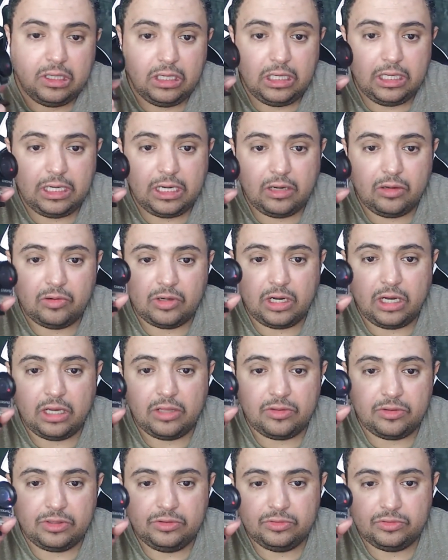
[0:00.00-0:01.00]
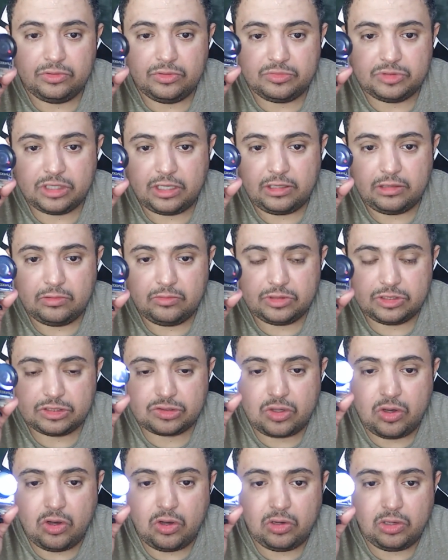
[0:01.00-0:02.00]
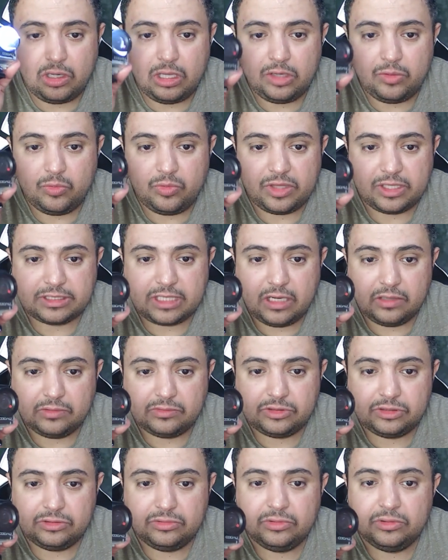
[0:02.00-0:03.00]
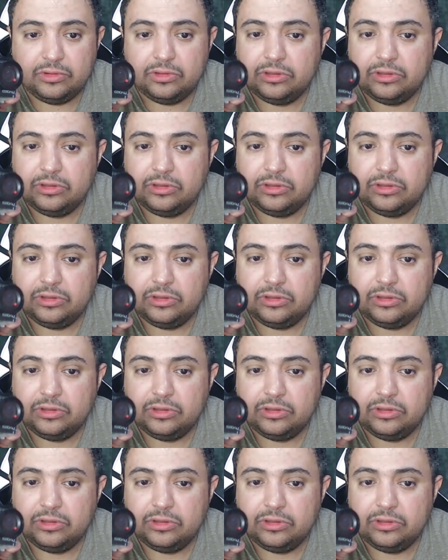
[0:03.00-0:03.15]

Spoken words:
in our other YouTube channel, which is called Learn With Us How To.